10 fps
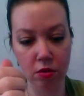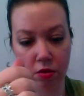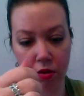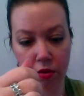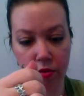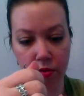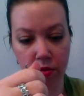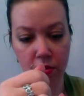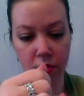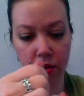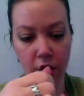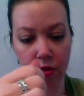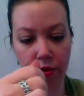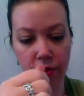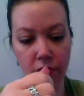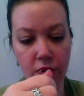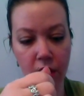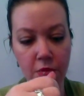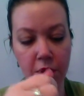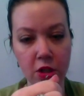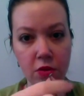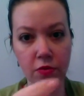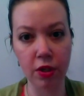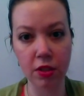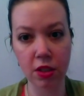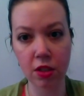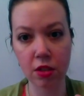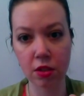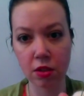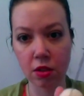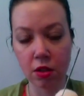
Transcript: All right. Now, if you've got a bunch of fuzzies,